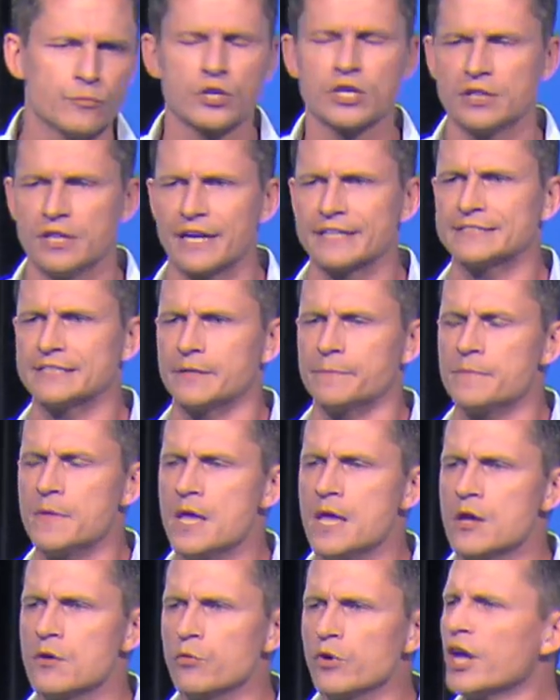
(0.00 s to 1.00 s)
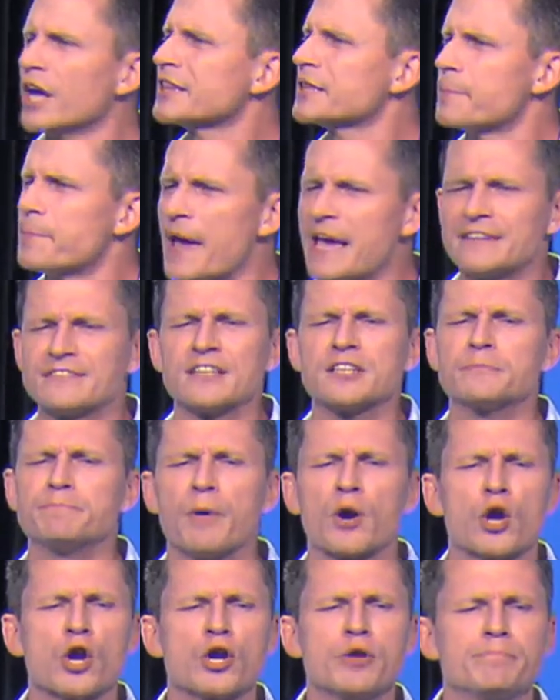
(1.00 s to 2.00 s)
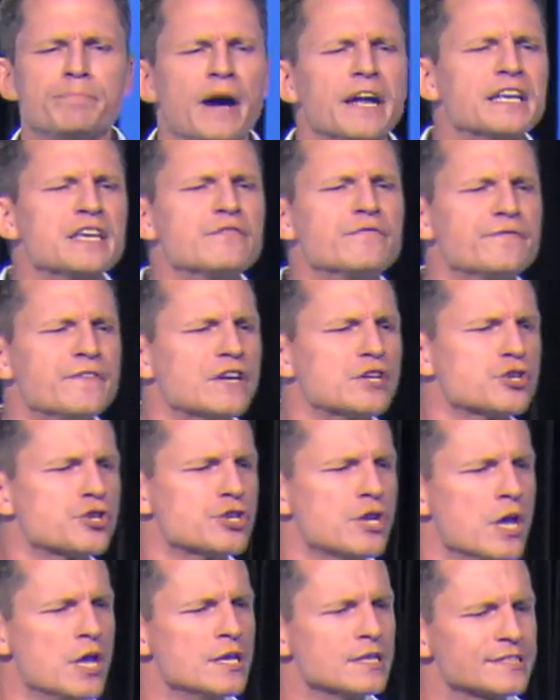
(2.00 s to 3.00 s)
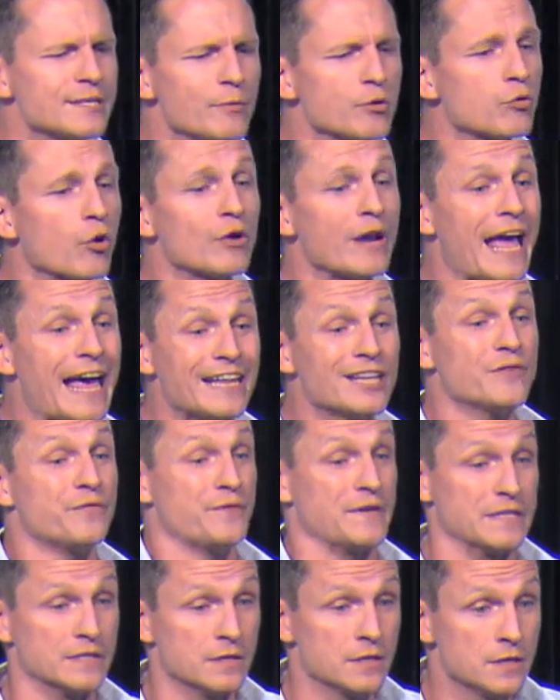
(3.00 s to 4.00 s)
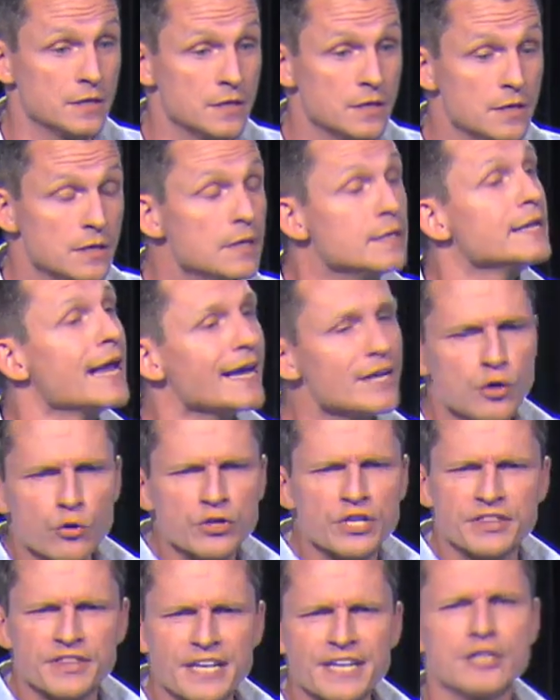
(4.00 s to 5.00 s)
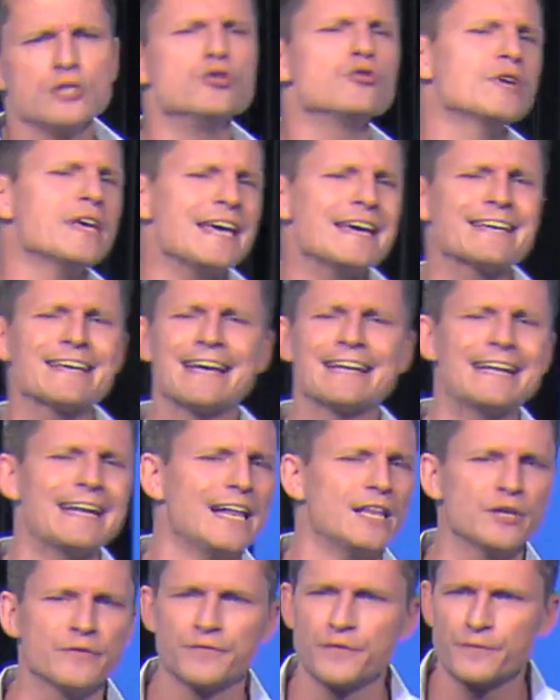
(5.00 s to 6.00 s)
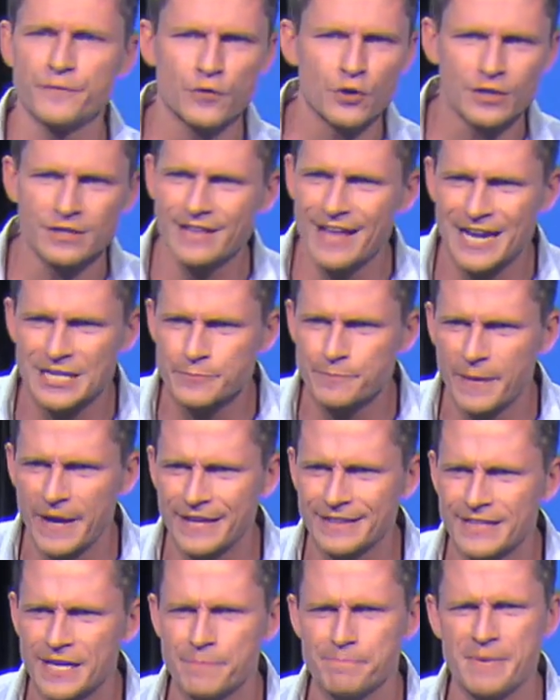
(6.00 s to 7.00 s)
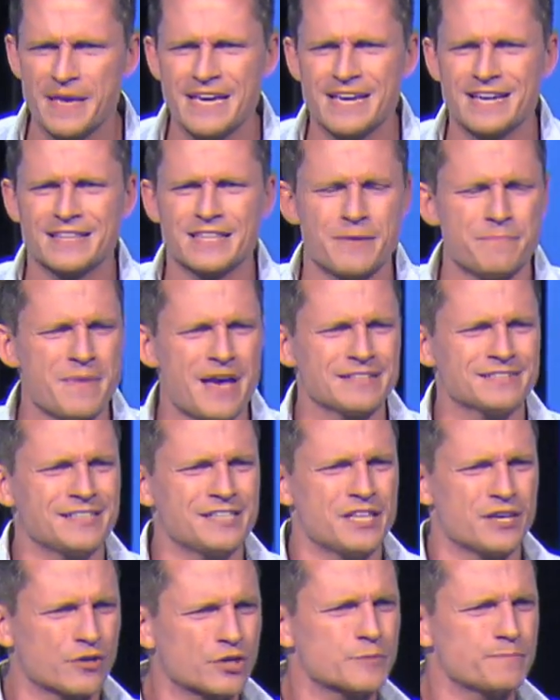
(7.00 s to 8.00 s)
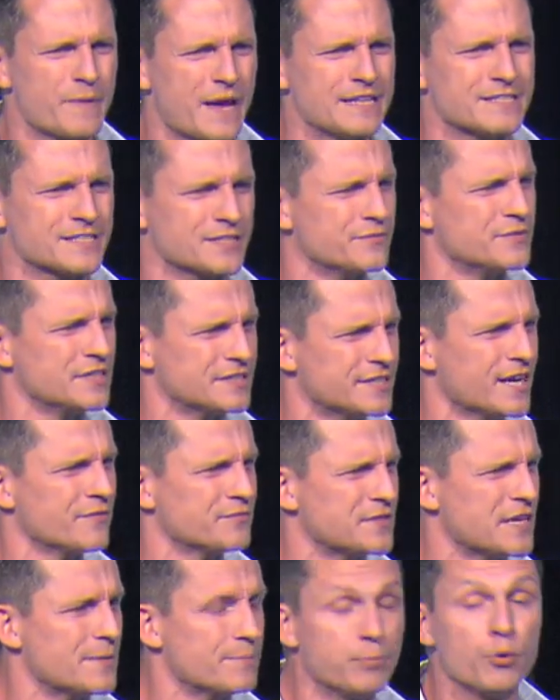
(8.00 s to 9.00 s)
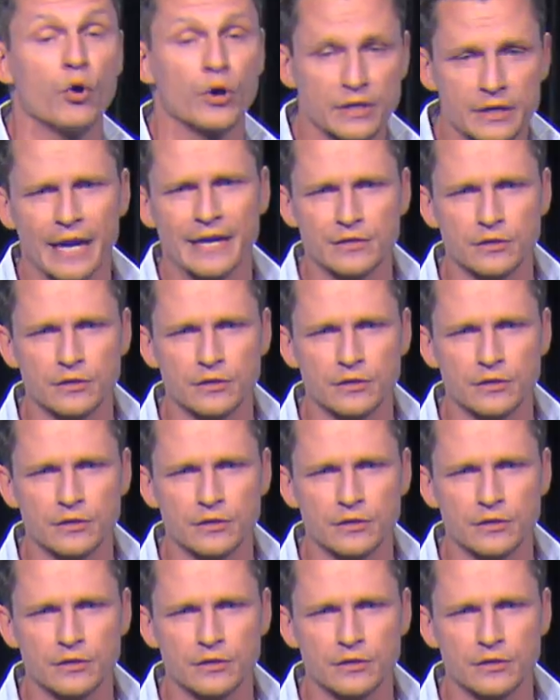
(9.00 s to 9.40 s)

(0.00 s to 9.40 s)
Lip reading: we collected them. We got the basics: bird, bunny, fish. Someone wrote elephant. Now, I know what you're thinking. You can't get an elephant for a class pet. They're big, they're messy, they're expensive, they're tough to import. I